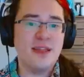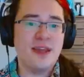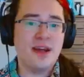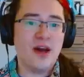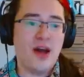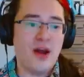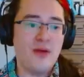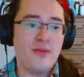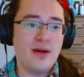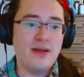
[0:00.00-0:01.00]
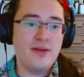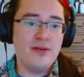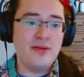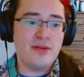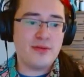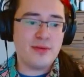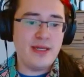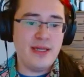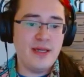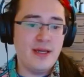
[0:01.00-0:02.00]
There are 1, 2,
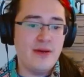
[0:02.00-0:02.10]
3,